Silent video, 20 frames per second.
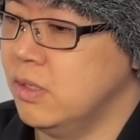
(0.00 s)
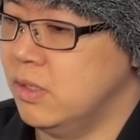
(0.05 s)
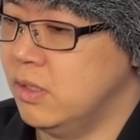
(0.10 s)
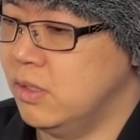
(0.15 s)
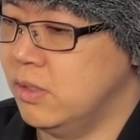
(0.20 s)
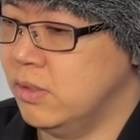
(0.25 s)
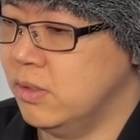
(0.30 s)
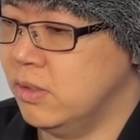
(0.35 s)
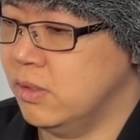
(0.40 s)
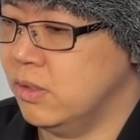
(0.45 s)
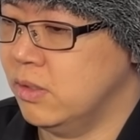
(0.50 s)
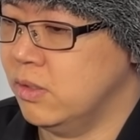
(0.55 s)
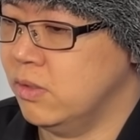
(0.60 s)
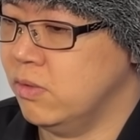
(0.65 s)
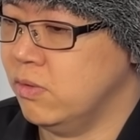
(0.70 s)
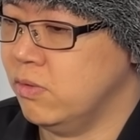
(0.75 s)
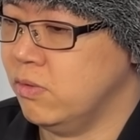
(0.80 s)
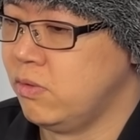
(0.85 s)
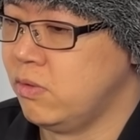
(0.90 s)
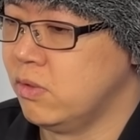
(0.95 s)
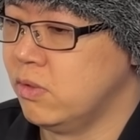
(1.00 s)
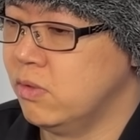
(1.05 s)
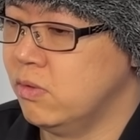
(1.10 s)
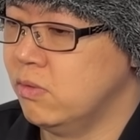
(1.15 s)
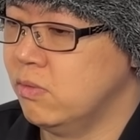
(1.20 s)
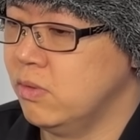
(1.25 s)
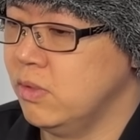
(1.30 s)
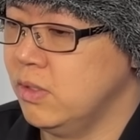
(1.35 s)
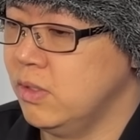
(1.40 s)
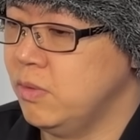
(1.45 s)
uh,
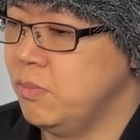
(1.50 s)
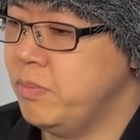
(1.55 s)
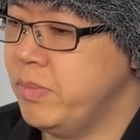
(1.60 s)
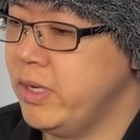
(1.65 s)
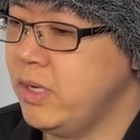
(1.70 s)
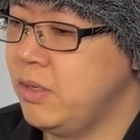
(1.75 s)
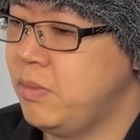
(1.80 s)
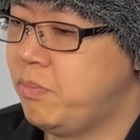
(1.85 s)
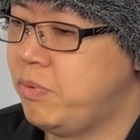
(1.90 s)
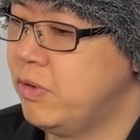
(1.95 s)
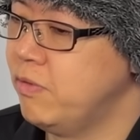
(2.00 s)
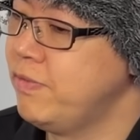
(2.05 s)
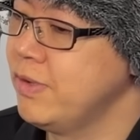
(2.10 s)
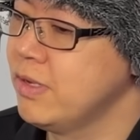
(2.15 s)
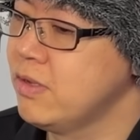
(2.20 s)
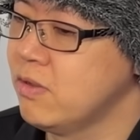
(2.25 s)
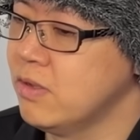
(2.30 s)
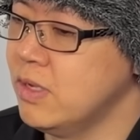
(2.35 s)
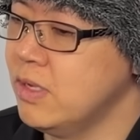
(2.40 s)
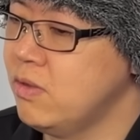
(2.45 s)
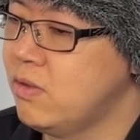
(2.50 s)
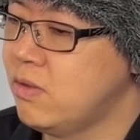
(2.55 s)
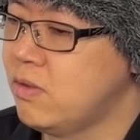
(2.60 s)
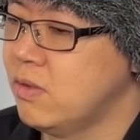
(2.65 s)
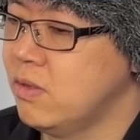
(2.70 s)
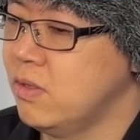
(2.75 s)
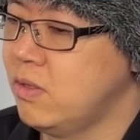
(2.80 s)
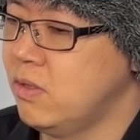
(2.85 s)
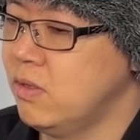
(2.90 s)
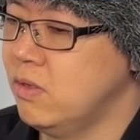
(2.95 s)
so it made perfect
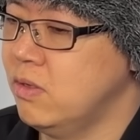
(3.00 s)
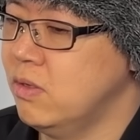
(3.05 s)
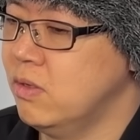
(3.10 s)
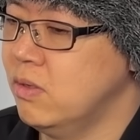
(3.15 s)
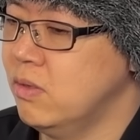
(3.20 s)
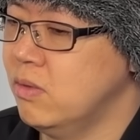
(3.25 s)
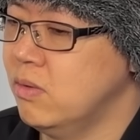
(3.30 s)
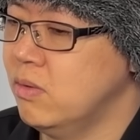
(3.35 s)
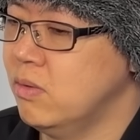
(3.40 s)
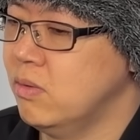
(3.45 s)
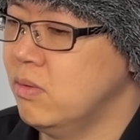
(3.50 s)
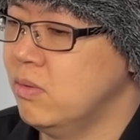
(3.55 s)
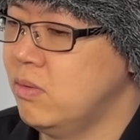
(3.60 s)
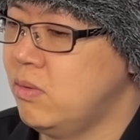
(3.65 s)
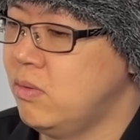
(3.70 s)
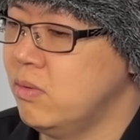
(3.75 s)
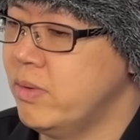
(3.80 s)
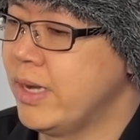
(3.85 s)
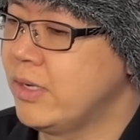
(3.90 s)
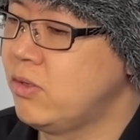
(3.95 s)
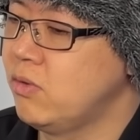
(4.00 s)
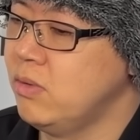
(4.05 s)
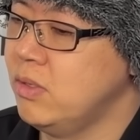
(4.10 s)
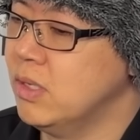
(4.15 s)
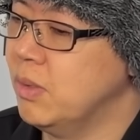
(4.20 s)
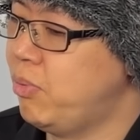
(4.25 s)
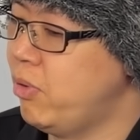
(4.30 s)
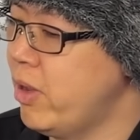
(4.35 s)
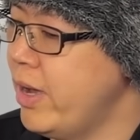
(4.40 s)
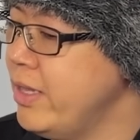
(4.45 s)
sense to to
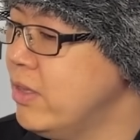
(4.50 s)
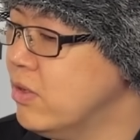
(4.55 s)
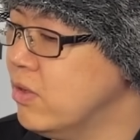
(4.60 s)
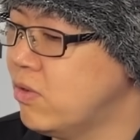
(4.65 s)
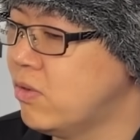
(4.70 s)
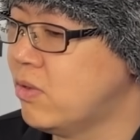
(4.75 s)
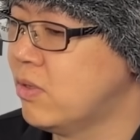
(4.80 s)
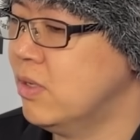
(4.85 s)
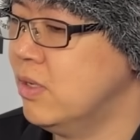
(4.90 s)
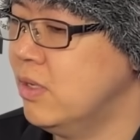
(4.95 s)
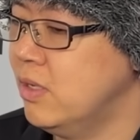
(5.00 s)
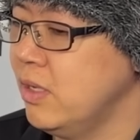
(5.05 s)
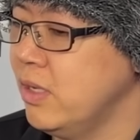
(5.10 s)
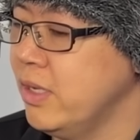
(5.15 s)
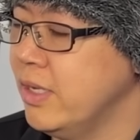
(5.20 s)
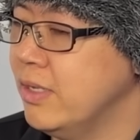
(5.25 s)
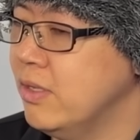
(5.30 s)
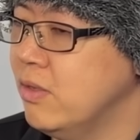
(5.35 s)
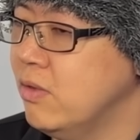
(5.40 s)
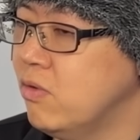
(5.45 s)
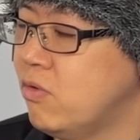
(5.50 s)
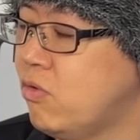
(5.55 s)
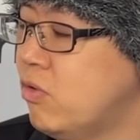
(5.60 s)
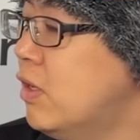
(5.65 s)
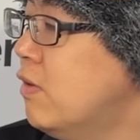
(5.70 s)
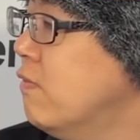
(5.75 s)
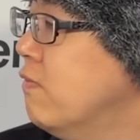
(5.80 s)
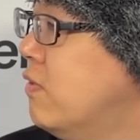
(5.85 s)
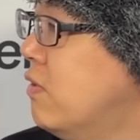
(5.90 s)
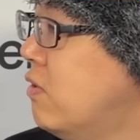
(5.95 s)
actually apply this and
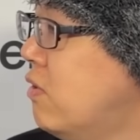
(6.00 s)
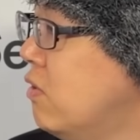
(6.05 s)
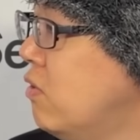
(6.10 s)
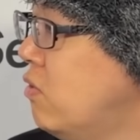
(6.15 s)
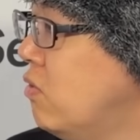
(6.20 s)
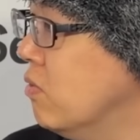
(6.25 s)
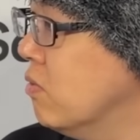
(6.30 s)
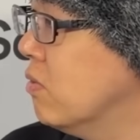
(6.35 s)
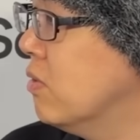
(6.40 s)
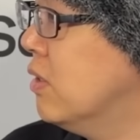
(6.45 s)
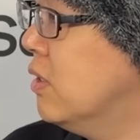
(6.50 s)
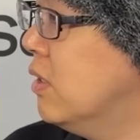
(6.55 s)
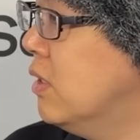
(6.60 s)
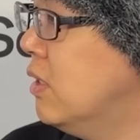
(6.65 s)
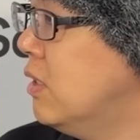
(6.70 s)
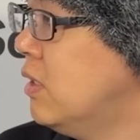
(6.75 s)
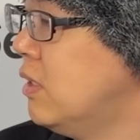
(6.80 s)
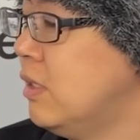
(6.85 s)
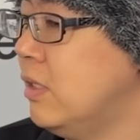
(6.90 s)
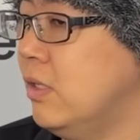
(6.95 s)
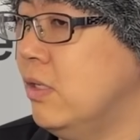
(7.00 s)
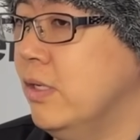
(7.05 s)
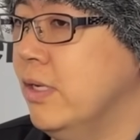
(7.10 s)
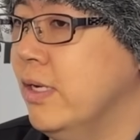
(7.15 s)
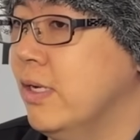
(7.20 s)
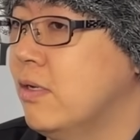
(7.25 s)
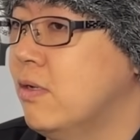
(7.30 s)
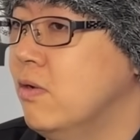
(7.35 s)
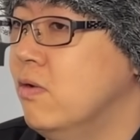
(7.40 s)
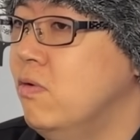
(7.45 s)
solve this issue,
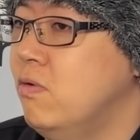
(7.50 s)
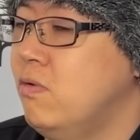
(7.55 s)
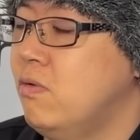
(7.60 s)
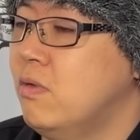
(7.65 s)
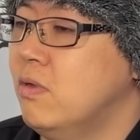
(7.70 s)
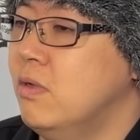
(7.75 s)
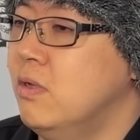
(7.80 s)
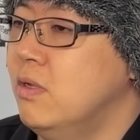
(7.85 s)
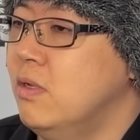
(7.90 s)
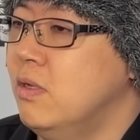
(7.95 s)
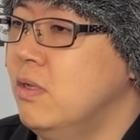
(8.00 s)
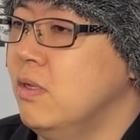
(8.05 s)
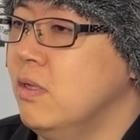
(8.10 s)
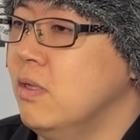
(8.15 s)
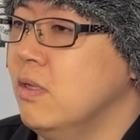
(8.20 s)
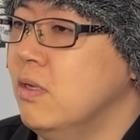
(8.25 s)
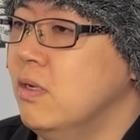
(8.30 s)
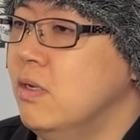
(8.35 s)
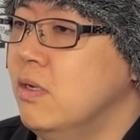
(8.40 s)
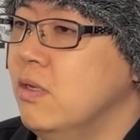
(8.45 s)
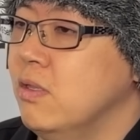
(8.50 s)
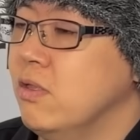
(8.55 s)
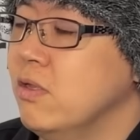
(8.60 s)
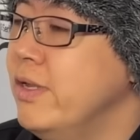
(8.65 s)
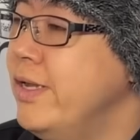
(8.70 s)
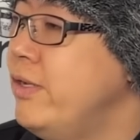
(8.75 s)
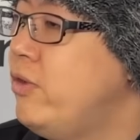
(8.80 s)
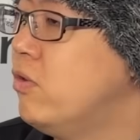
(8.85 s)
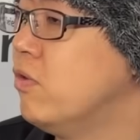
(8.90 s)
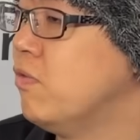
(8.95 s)
right? Because uh, the
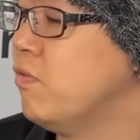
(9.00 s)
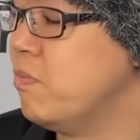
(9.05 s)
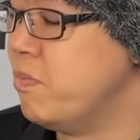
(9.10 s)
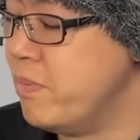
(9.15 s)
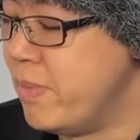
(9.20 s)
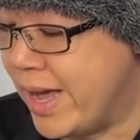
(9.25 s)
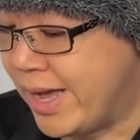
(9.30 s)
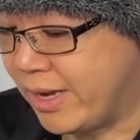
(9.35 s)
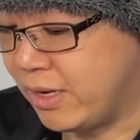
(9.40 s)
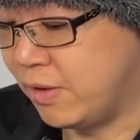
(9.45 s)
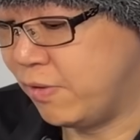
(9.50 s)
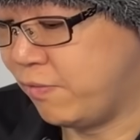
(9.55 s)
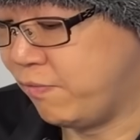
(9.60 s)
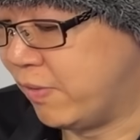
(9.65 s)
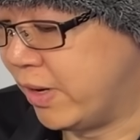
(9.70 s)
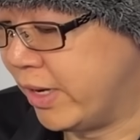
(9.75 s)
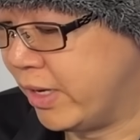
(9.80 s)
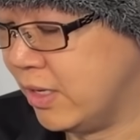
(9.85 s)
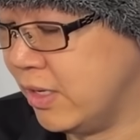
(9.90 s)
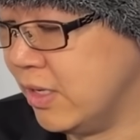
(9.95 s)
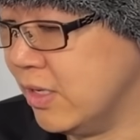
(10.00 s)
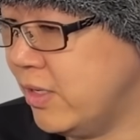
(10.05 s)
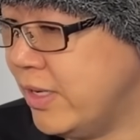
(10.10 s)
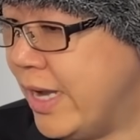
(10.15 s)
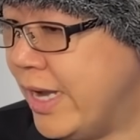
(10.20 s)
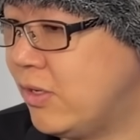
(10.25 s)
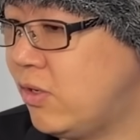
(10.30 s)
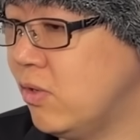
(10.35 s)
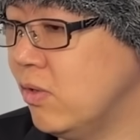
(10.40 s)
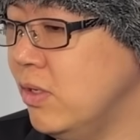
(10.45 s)
nature of magnifying is
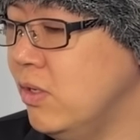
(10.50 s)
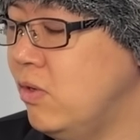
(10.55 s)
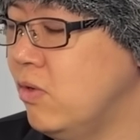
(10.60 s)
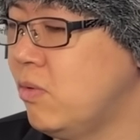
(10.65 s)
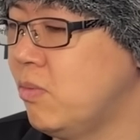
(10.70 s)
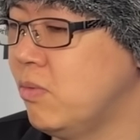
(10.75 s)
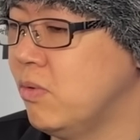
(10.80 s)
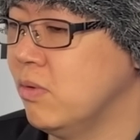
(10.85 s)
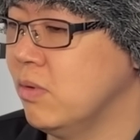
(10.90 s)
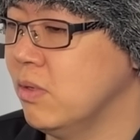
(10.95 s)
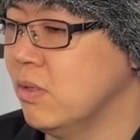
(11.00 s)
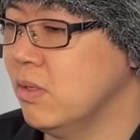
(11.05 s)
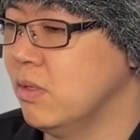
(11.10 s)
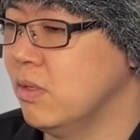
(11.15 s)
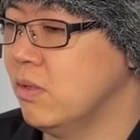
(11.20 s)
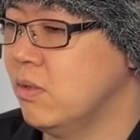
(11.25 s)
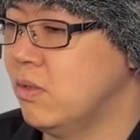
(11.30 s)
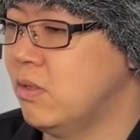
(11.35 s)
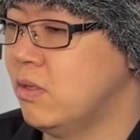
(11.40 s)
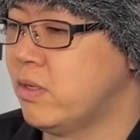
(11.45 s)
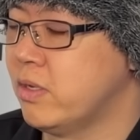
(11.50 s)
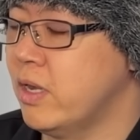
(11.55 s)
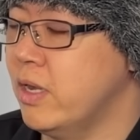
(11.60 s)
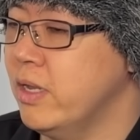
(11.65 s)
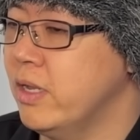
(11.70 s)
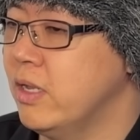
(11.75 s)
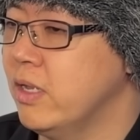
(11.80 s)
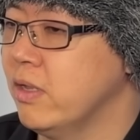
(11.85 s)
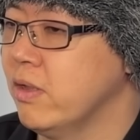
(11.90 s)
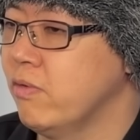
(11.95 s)
actually just
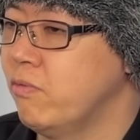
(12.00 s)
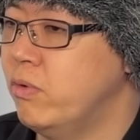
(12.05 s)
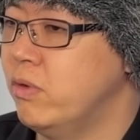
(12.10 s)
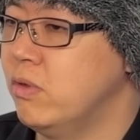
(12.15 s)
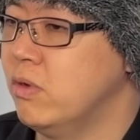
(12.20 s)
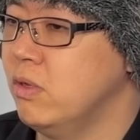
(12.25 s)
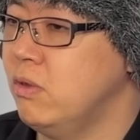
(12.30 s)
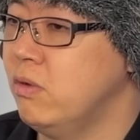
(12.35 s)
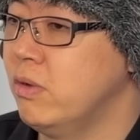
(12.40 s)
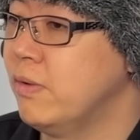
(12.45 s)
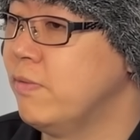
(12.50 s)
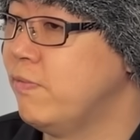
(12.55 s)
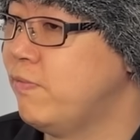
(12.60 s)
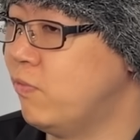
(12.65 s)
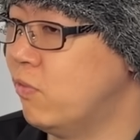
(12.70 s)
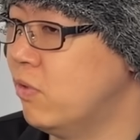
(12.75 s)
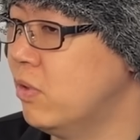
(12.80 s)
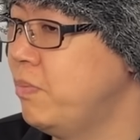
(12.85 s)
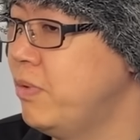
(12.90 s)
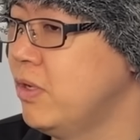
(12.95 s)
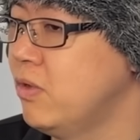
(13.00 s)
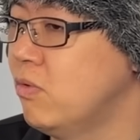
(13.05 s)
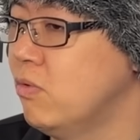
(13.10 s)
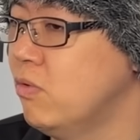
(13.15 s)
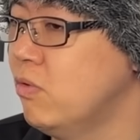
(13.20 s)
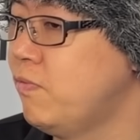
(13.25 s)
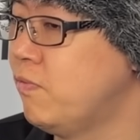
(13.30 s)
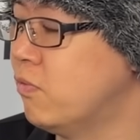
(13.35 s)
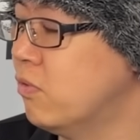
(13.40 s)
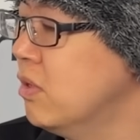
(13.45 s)
deciding whether you have four
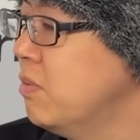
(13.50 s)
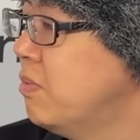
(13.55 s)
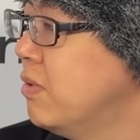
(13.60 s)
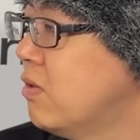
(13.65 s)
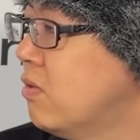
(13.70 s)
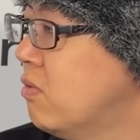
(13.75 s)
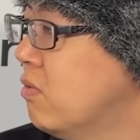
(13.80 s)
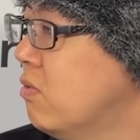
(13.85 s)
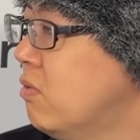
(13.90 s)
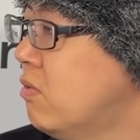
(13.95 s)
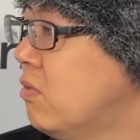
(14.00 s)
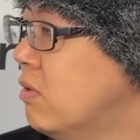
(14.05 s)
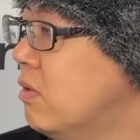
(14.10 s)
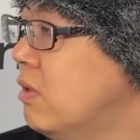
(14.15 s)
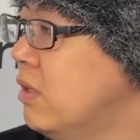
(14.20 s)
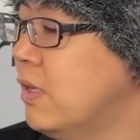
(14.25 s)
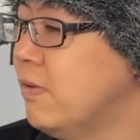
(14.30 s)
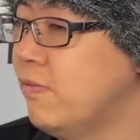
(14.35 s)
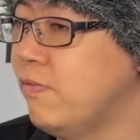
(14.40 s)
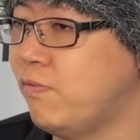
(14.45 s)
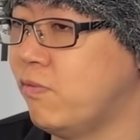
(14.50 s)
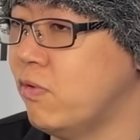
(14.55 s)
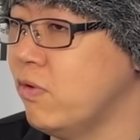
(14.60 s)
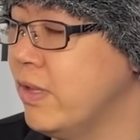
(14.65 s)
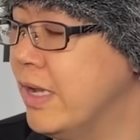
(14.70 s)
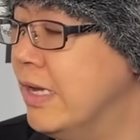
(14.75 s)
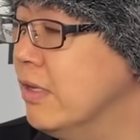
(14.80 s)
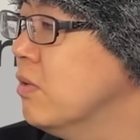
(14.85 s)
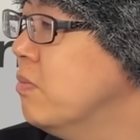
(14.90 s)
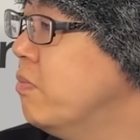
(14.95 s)
pixels, 40 pixels, or you have
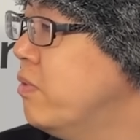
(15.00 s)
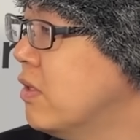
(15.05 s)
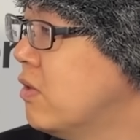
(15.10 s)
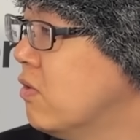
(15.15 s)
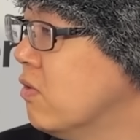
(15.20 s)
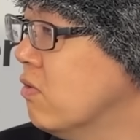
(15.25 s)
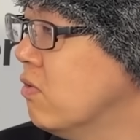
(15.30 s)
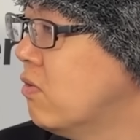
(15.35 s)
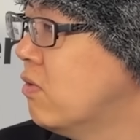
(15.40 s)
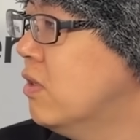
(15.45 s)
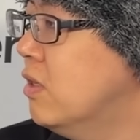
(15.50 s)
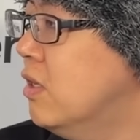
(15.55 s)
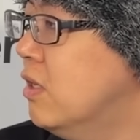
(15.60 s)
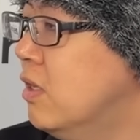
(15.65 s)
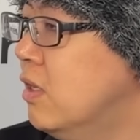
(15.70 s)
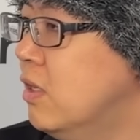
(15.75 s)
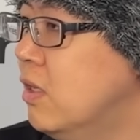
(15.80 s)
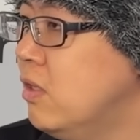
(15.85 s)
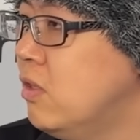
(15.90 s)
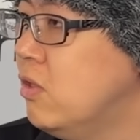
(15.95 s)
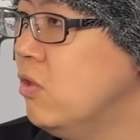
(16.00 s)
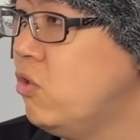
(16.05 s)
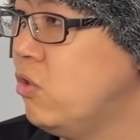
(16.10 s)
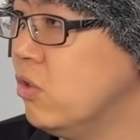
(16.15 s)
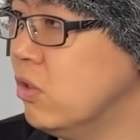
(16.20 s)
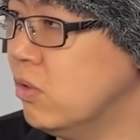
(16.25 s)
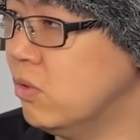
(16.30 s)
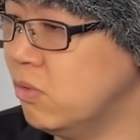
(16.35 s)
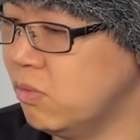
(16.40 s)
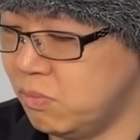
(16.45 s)
4,000 pixels to
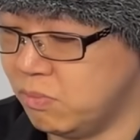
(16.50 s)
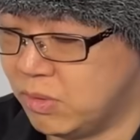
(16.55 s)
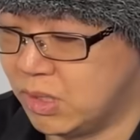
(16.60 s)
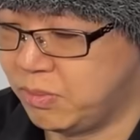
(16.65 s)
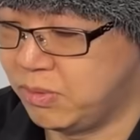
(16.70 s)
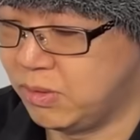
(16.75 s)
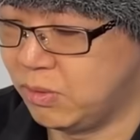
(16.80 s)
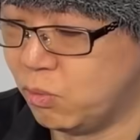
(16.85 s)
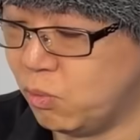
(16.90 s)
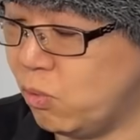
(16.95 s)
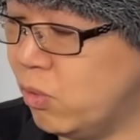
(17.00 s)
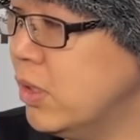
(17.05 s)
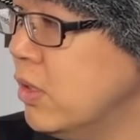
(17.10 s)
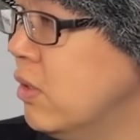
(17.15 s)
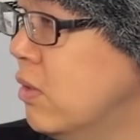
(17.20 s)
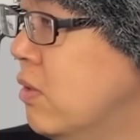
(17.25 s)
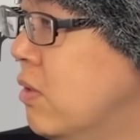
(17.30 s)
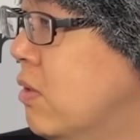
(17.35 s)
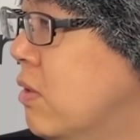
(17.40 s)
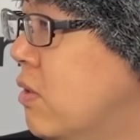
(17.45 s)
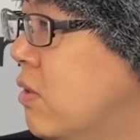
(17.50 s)
show maybe one